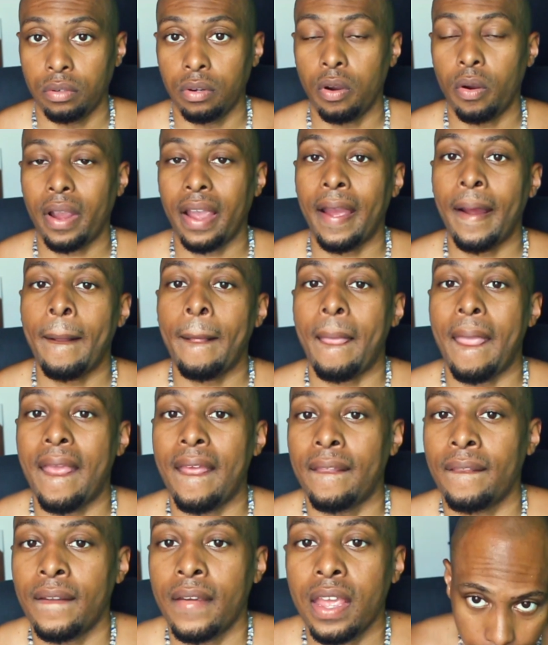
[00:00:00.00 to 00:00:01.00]
Okay,
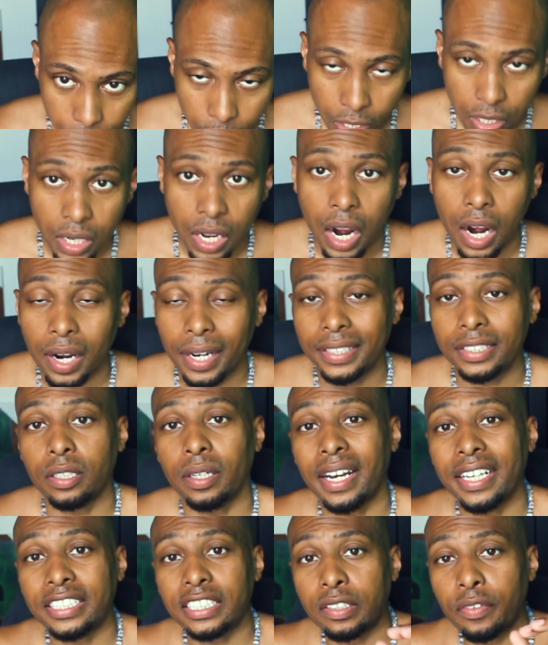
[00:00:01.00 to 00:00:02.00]
and all right,
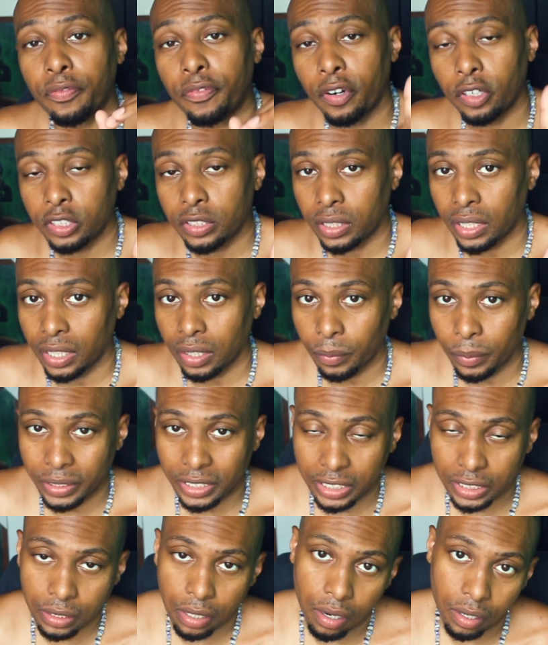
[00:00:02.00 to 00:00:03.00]
so that's the first thing. We
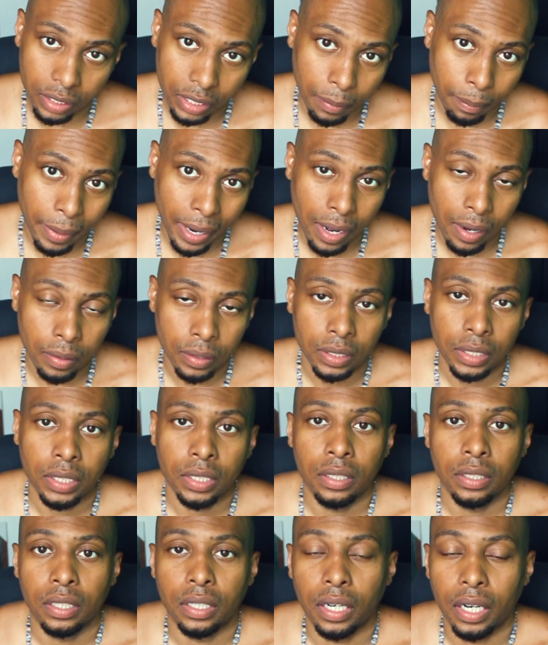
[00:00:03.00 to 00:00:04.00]
just talked about
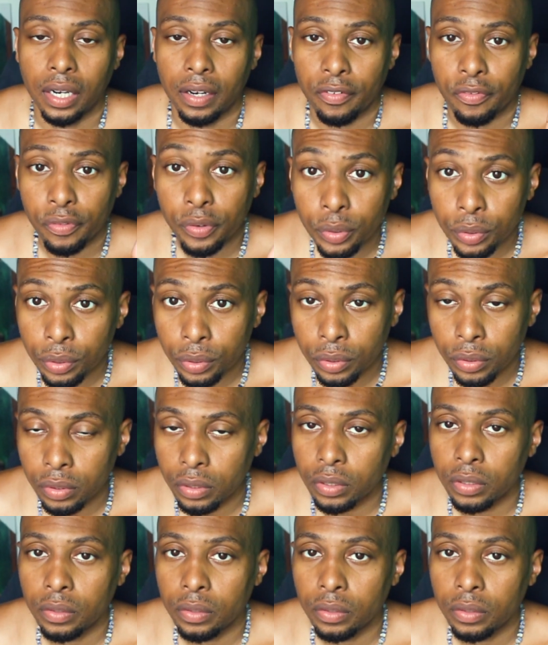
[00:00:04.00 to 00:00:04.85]
food,